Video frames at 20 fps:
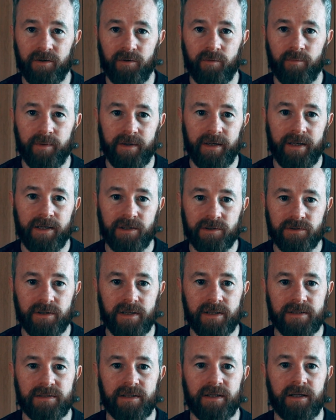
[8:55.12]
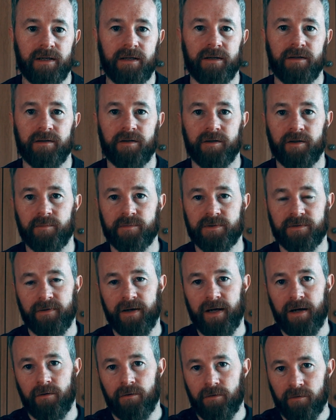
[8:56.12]
you'd be interested in terms of
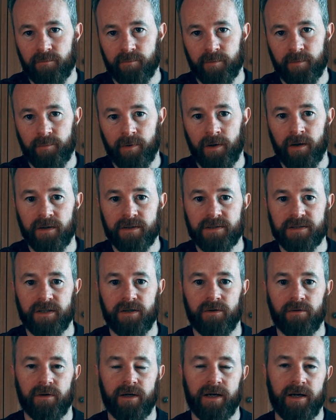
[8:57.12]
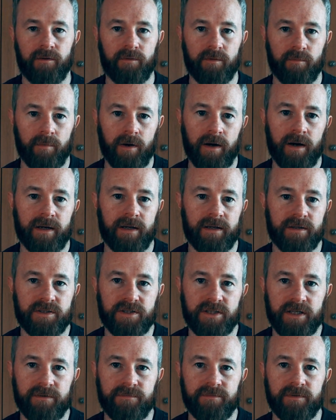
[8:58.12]
how government policy or how the market has
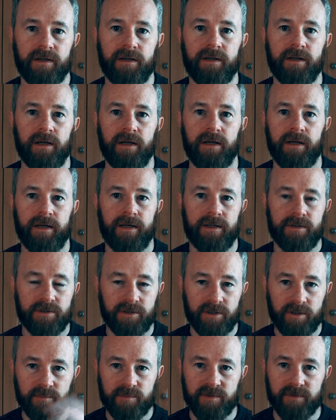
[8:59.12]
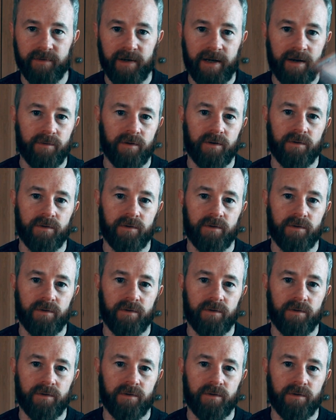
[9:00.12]
shifted, in terms of how